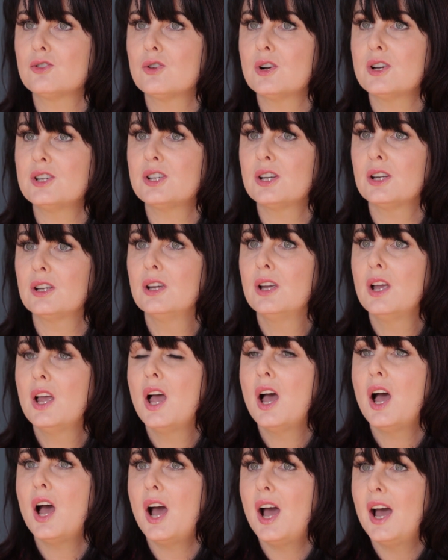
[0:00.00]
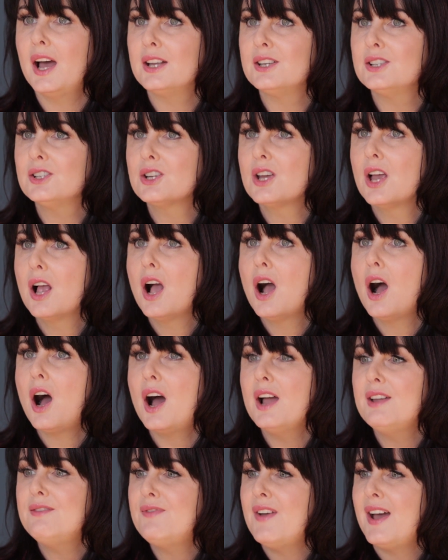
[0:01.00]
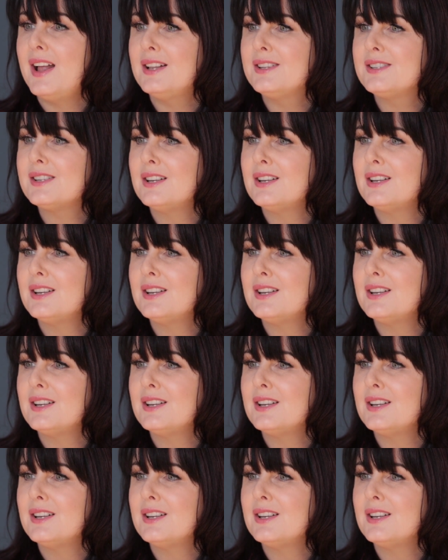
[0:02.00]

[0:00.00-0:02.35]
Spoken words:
writing. And I felt